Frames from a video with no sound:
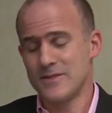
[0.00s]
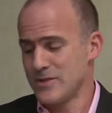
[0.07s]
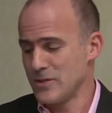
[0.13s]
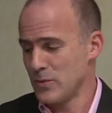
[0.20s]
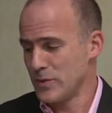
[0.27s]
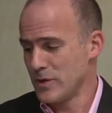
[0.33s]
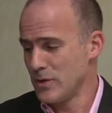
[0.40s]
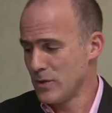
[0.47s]
so
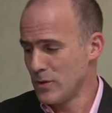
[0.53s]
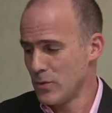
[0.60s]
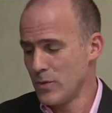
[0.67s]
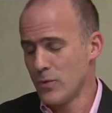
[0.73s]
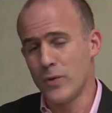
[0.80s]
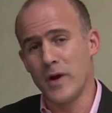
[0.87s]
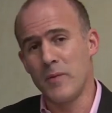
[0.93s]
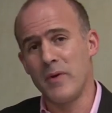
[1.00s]
we go
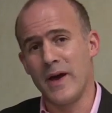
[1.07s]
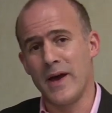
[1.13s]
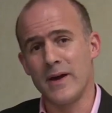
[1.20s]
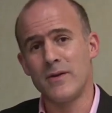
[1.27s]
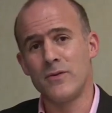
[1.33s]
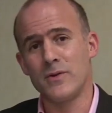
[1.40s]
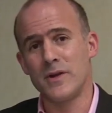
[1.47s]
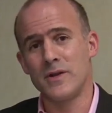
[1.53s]
way
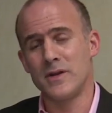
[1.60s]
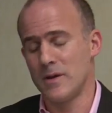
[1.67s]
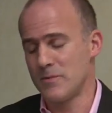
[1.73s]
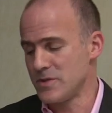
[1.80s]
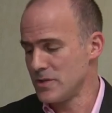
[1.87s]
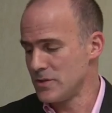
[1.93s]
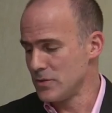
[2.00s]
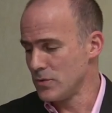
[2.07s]
back when it
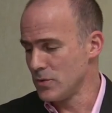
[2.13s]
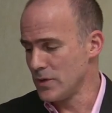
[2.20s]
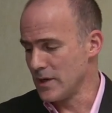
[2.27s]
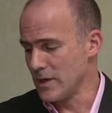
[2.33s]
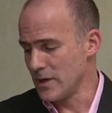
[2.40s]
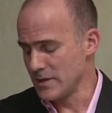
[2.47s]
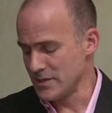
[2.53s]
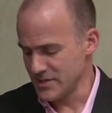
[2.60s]
comes to